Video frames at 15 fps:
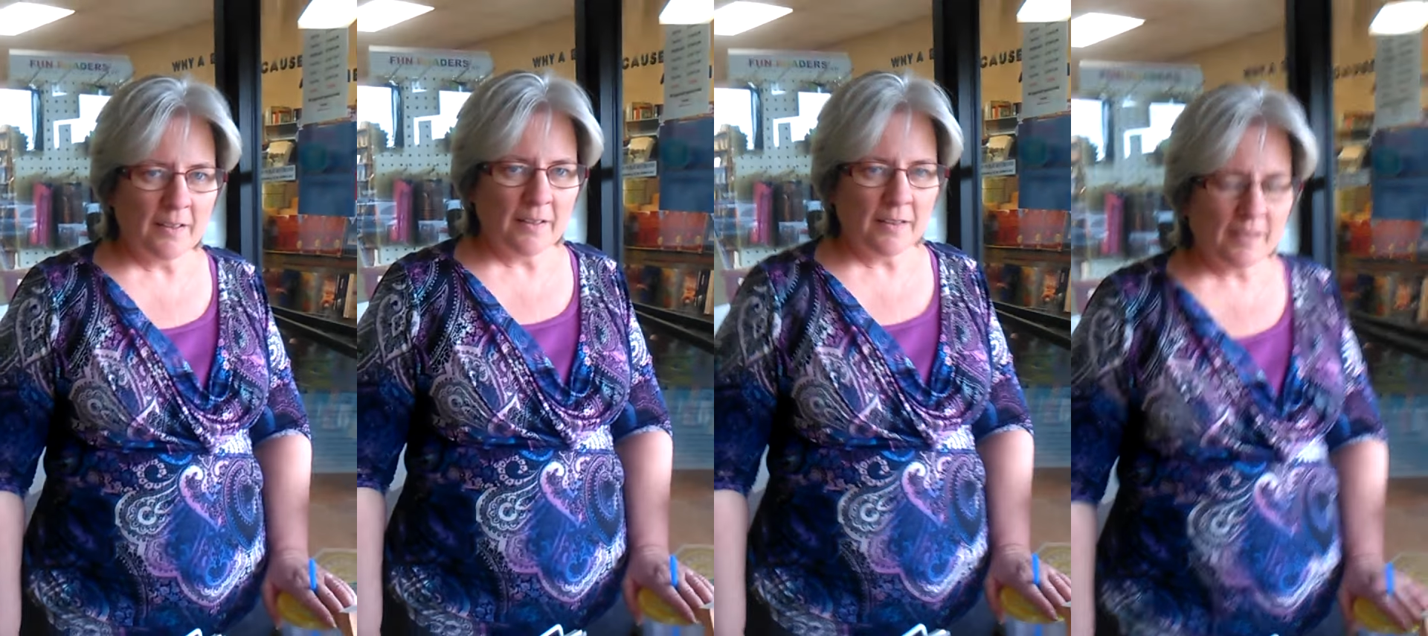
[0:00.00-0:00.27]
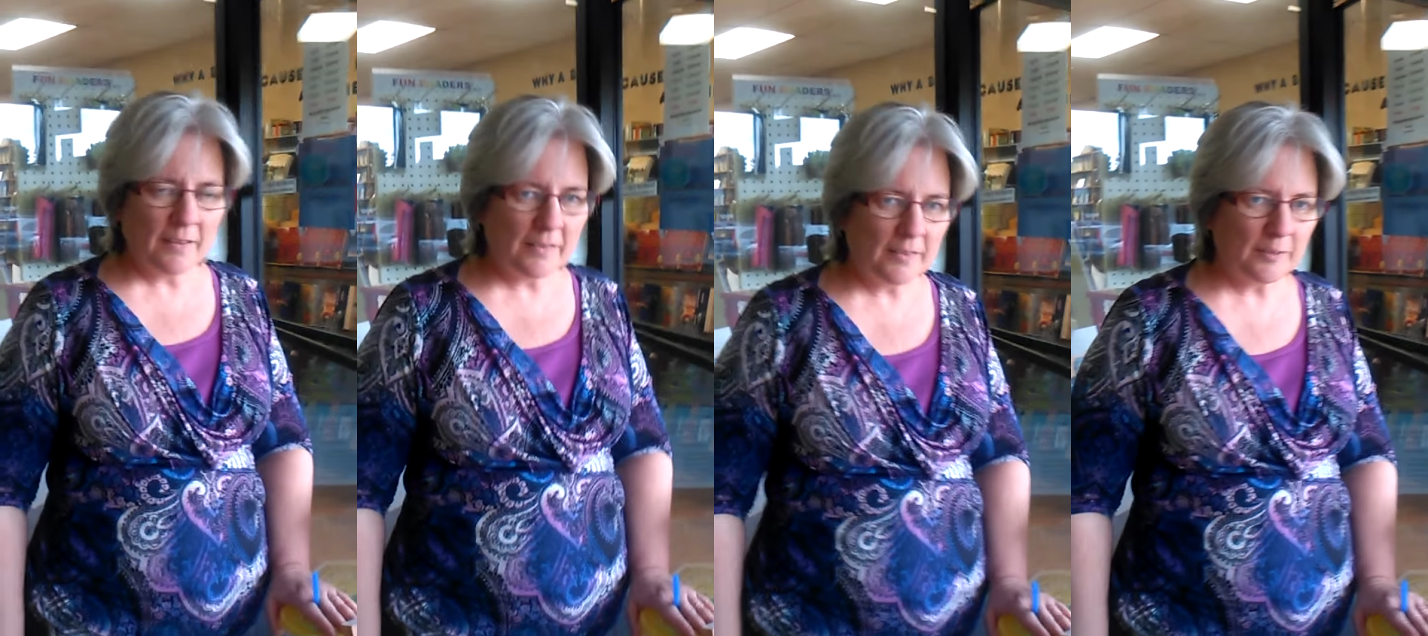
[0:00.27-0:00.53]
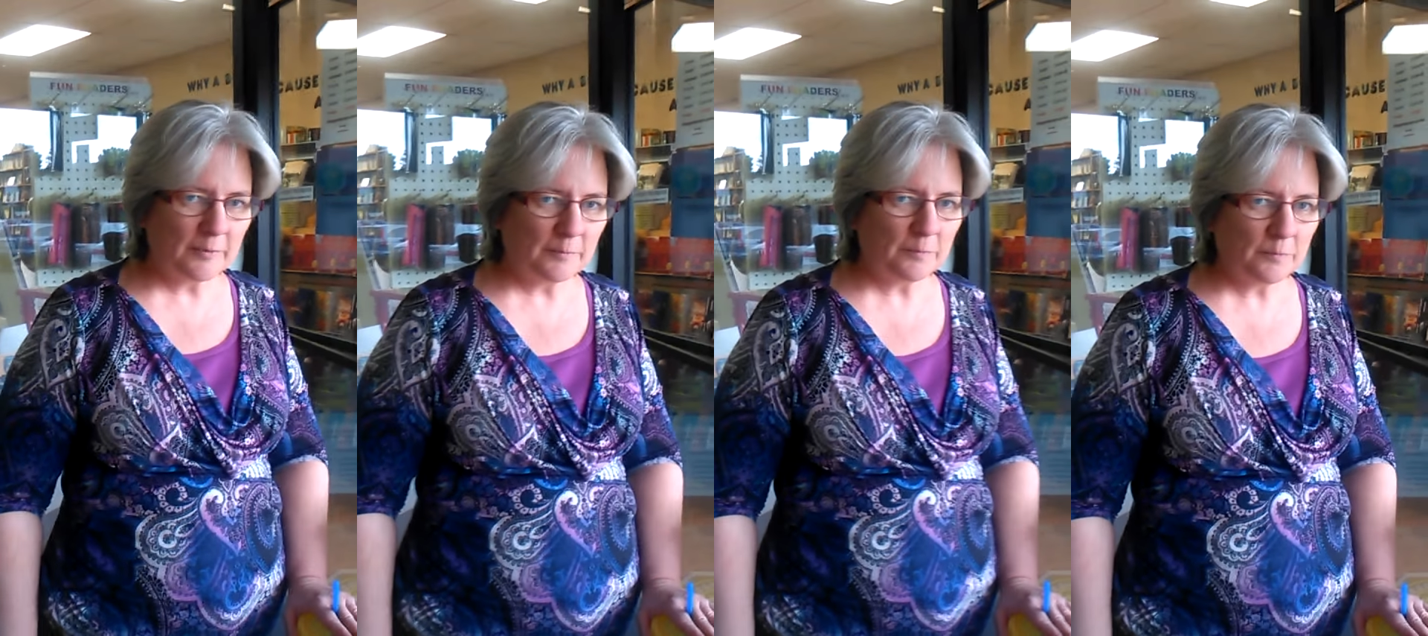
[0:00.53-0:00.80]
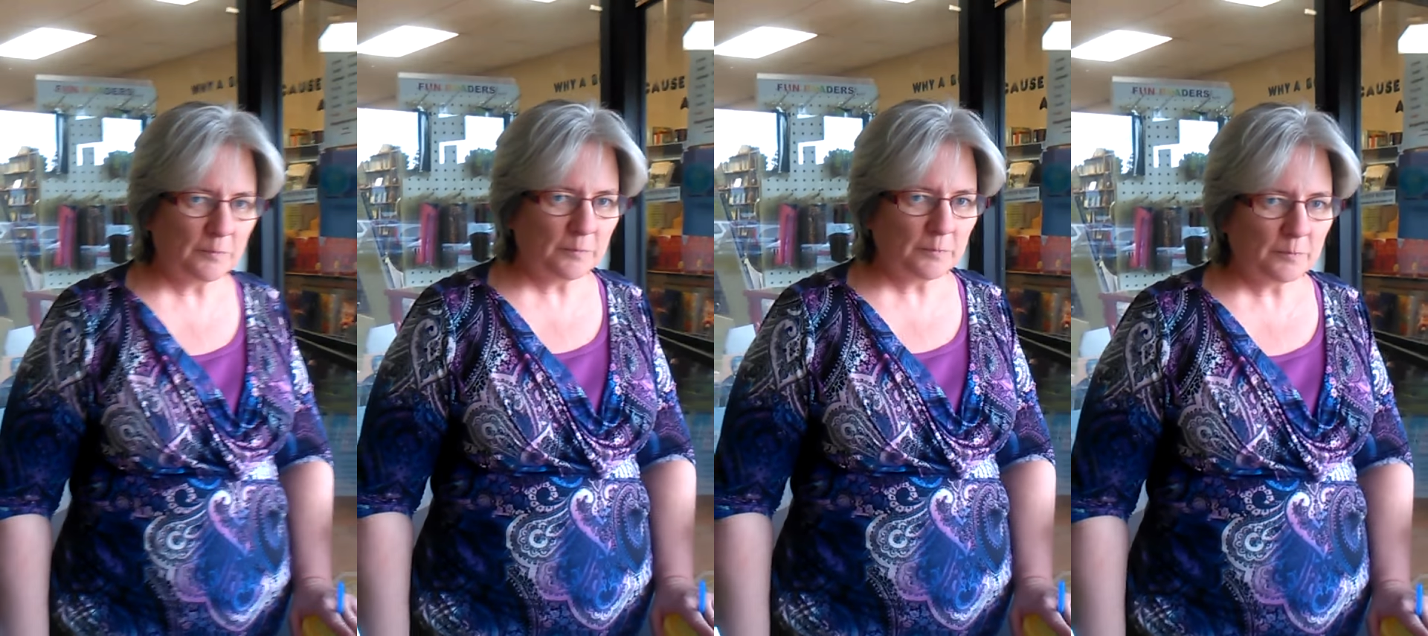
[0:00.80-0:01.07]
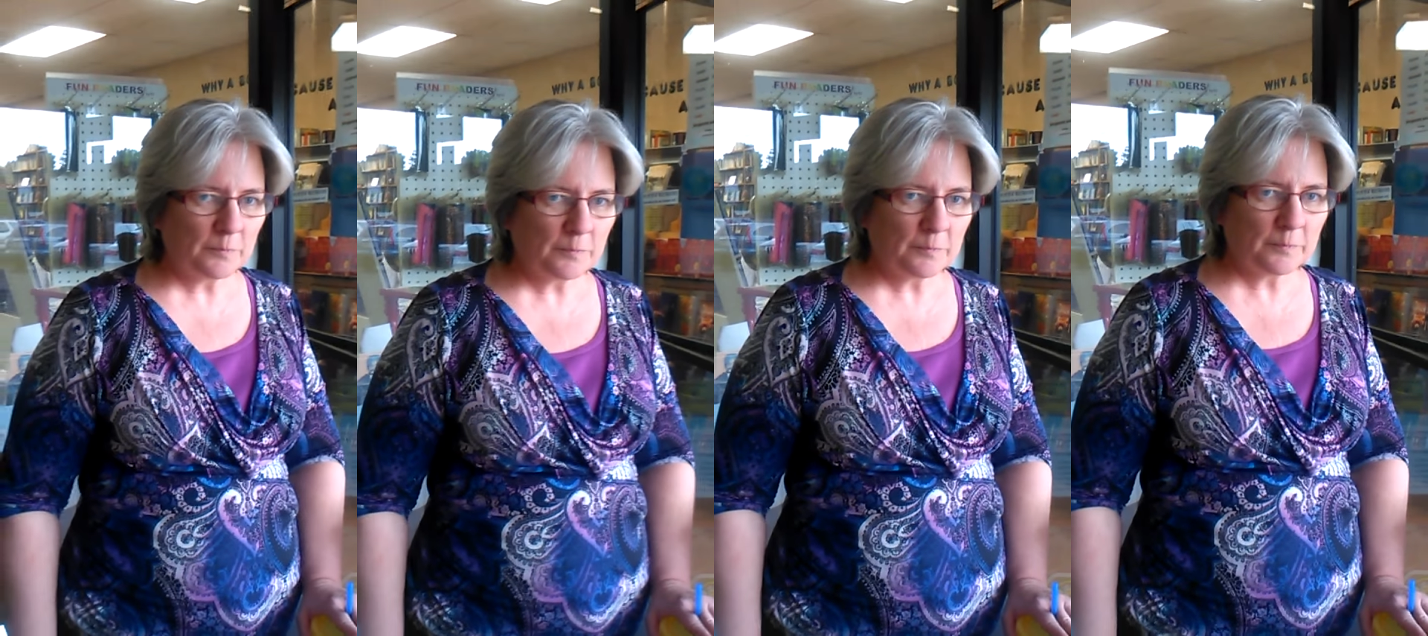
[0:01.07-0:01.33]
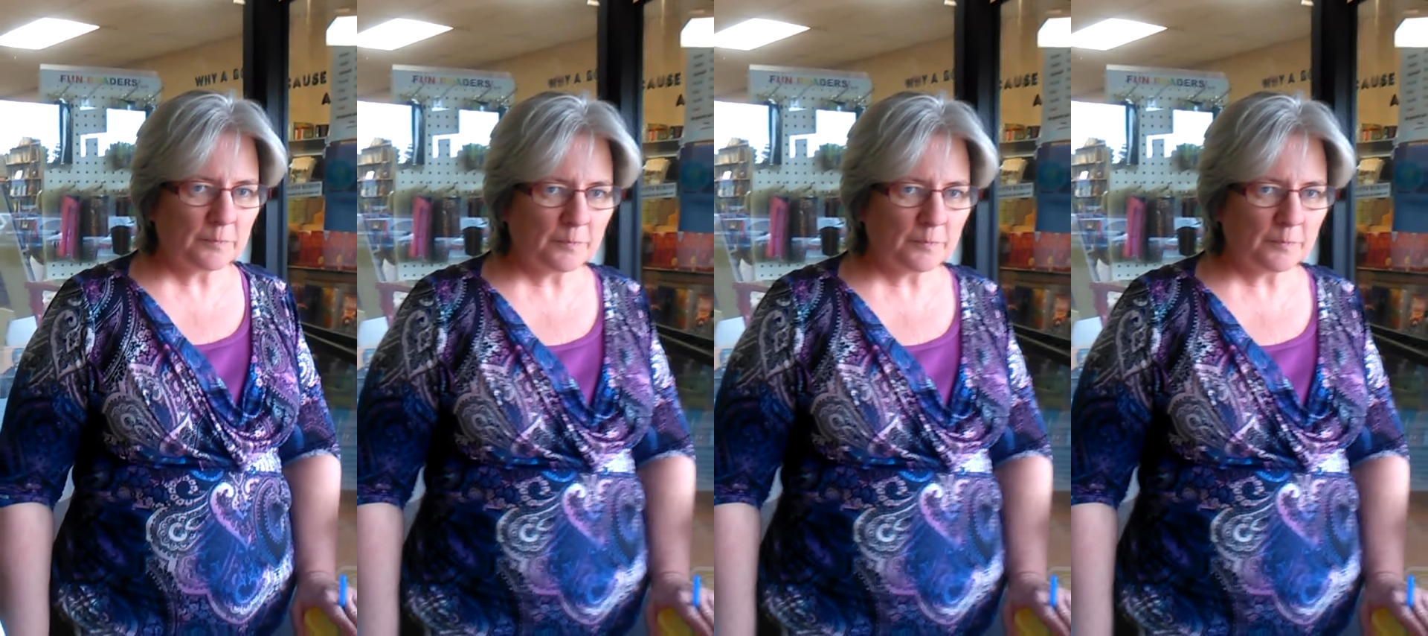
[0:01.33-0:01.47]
What's next for you